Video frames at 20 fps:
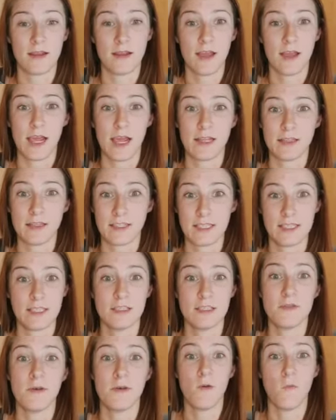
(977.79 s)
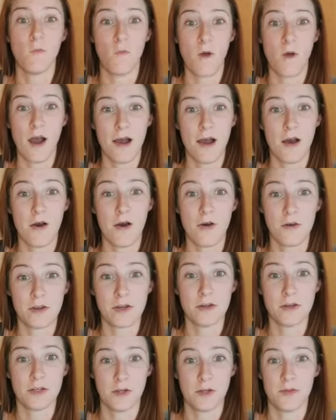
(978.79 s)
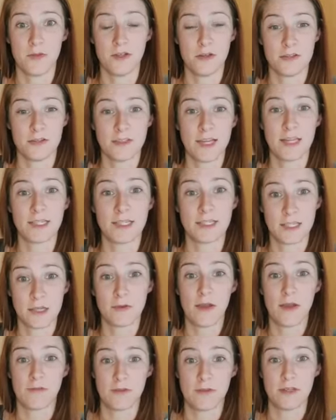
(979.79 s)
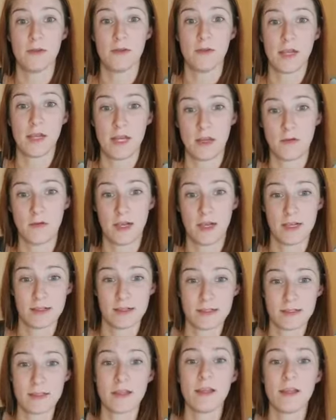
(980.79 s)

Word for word: and listen to it while you're doing those things that you have to do, anyways.